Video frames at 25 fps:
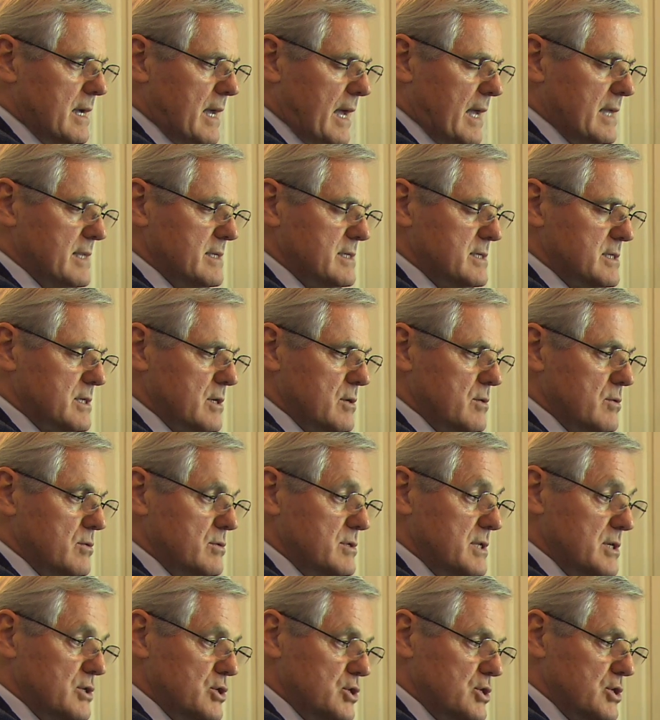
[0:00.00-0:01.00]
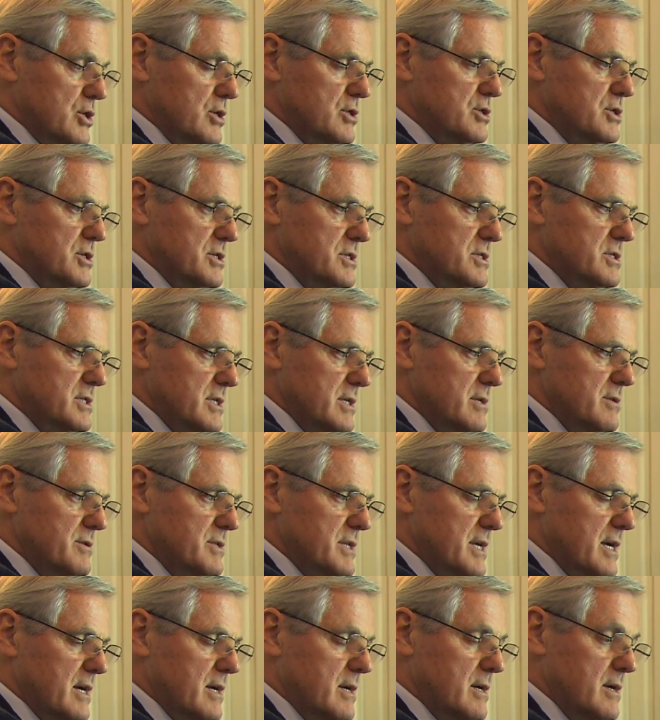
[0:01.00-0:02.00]
And so the church is still
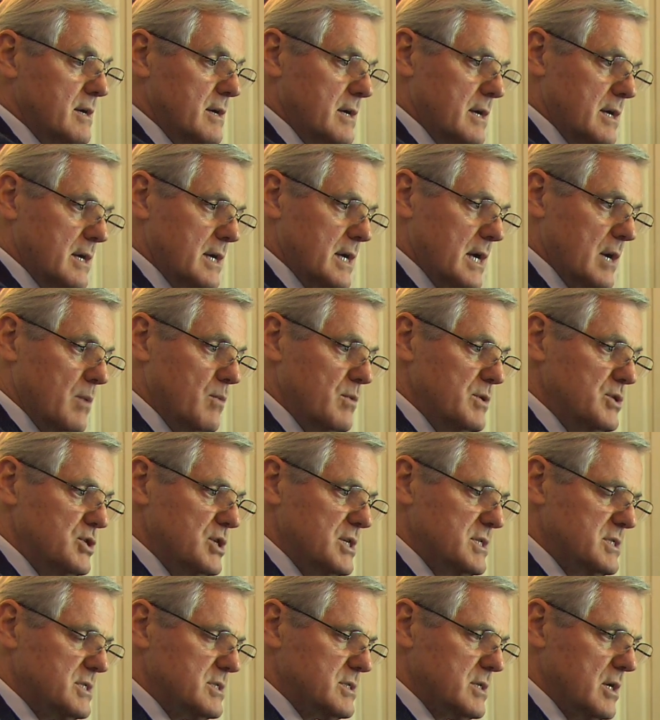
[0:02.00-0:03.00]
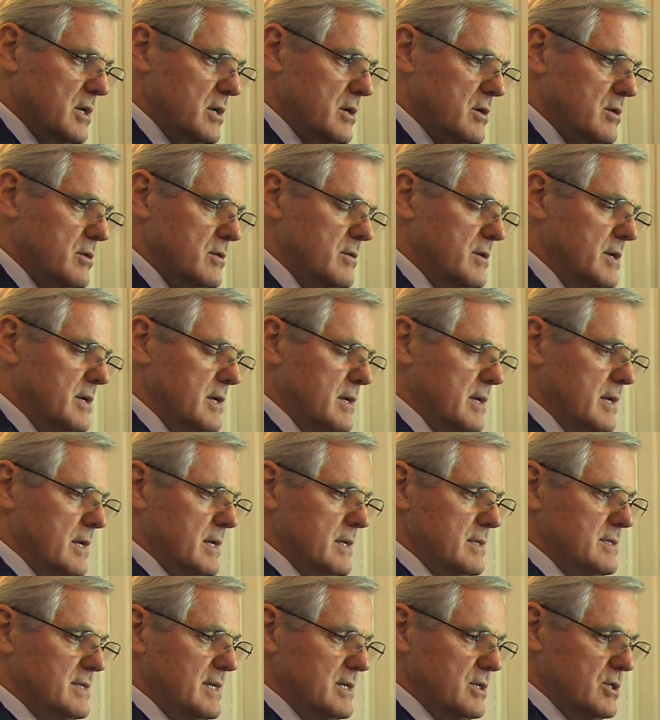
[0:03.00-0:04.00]
there, and we just saw
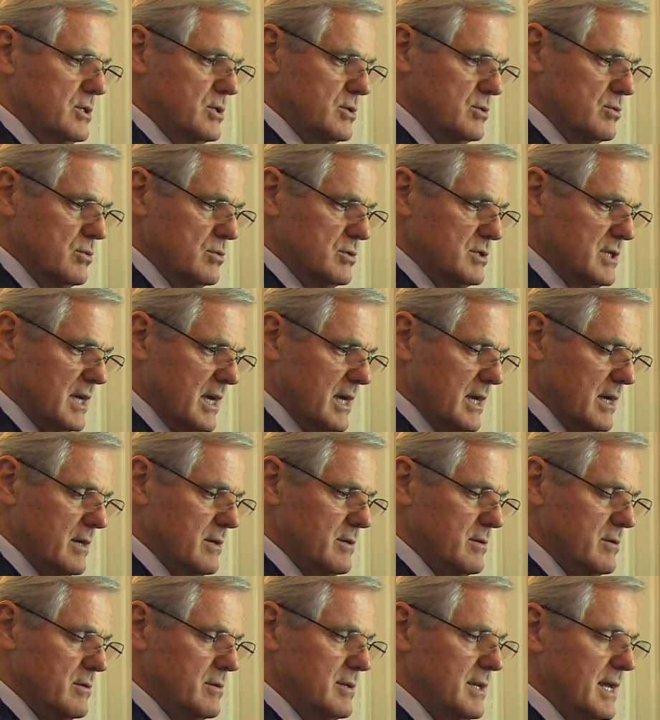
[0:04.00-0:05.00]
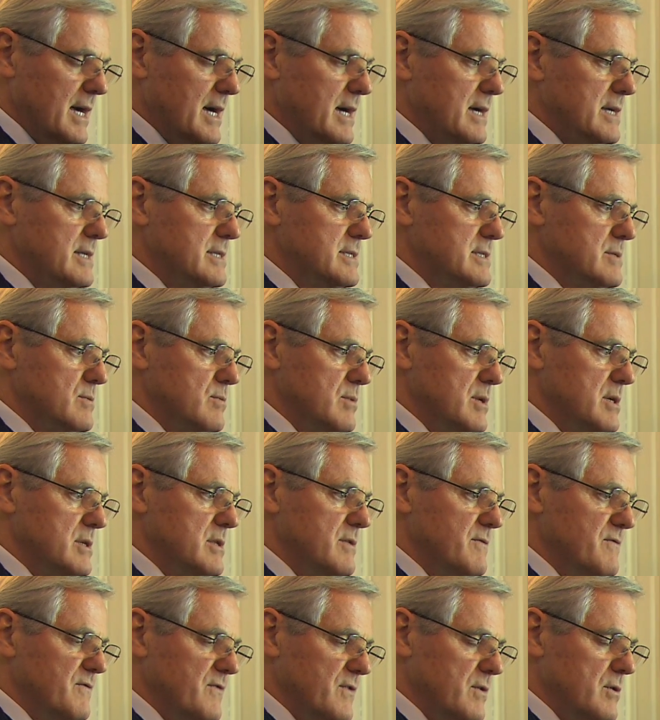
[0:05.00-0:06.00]
the two diagonal lines were
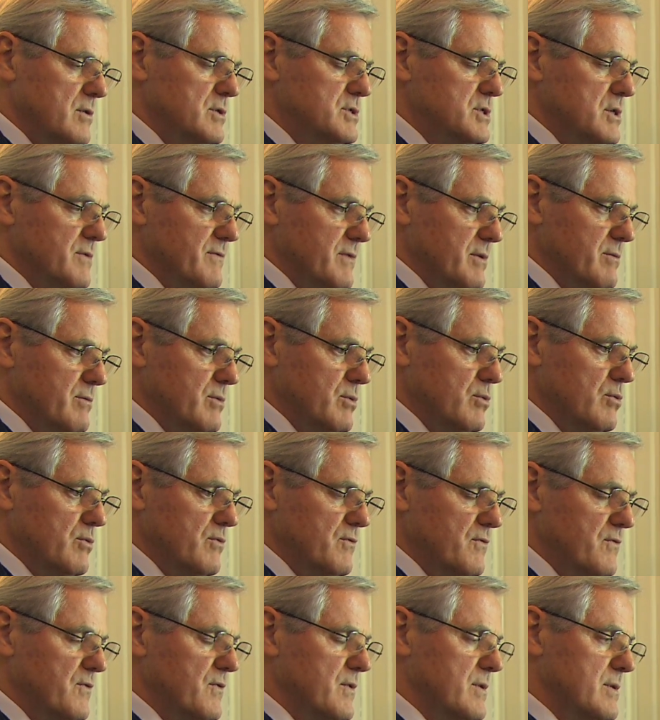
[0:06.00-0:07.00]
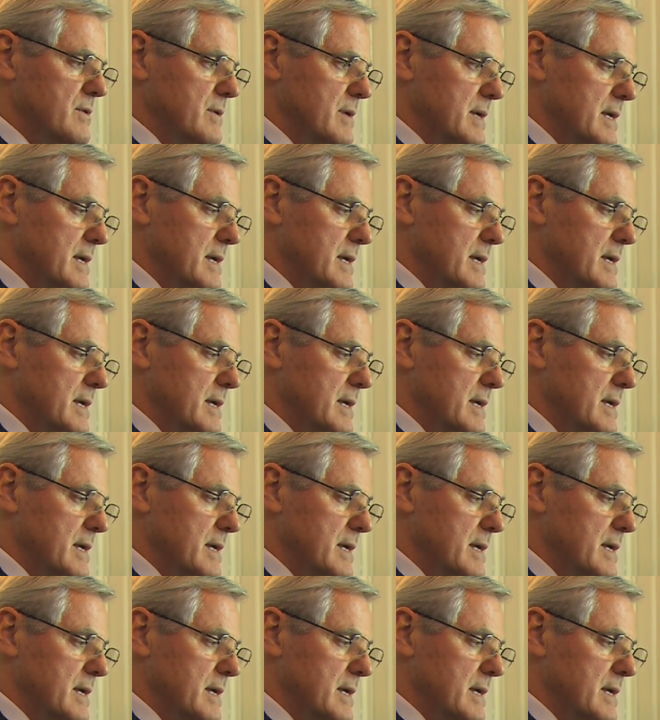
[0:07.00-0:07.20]
the folds of the roof